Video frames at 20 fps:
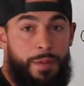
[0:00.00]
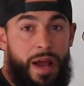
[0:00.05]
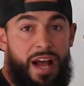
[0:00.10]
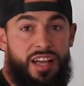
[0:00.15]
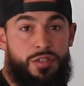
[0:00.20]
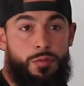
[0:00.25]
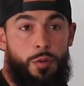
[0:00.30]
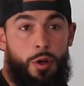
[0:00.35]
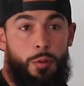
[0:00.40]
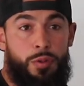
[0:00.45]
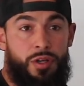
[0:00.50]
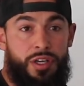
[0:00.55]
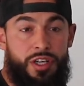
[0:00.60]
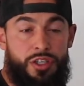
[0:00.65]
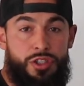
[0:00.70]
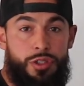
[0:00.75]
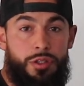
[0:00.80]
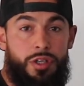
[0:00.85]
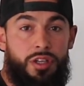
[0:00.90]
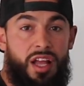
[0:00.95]
of basketball
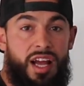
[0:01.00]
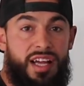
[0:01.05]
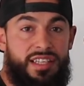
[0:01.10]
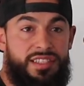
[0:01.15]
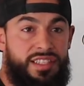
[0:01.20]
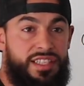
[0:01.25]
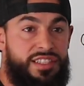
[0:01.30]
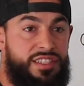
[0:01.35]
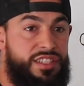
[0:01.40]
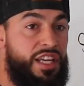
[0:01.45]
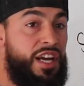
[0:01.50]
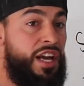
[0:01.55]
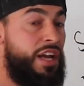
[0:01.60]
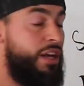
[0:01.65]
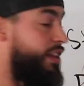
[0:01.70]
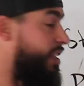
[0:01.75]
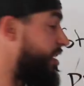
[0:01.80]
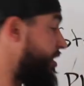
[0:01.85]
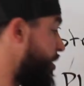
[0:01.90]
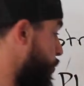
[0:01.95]
players utilize this.
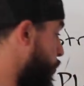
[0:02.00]
This